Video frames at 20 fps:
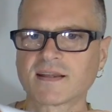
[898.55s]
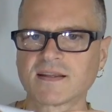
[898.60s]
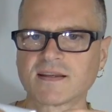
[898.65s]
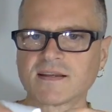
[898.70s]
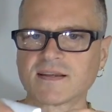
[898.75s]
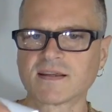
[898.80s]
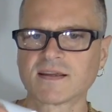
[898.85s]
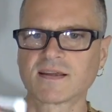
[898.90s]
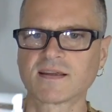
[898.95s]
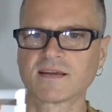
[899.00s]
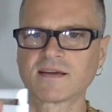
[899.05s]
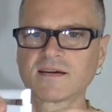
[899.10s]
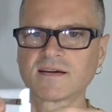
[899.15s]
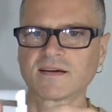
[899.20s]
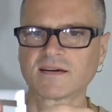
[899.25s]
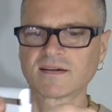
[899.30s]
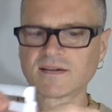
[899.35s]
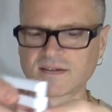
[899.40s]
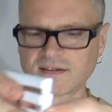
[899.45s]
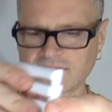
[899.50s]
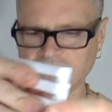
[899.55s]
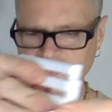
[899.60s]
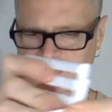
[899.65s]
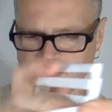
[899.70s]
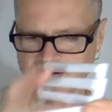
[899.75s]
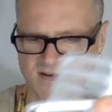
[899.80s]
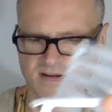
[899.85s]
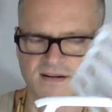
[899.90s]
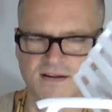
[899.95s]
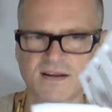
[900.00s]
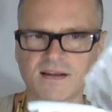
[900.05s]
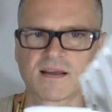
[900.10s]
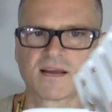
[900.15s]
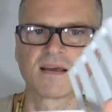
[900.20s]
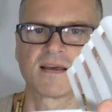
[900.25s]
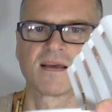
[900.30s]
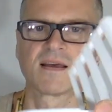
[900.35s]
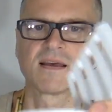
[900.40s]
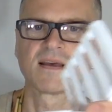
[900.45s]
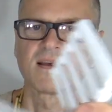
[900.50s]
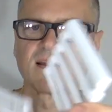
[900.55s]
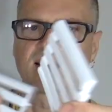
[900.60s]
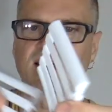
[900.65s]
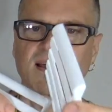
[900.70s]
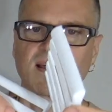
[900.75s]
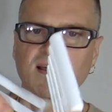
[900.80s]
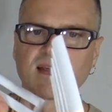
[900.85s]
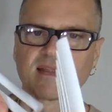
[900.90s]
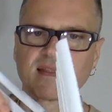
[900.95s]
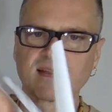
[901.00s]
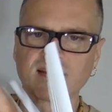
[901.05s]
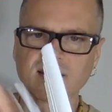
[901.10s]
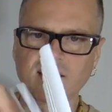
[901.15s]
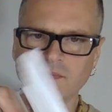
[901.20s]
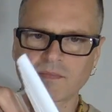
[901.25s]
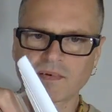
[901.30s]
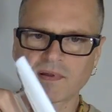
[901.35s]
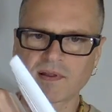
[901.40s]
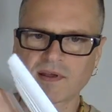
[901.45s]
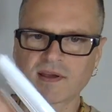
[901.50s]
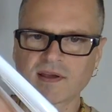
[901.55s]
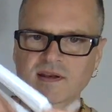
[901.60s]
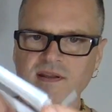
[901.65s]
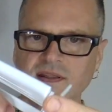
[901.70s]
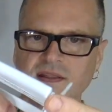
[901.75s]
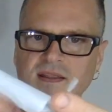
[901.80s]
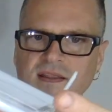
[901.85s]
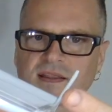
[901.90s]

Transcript: into here and then you plant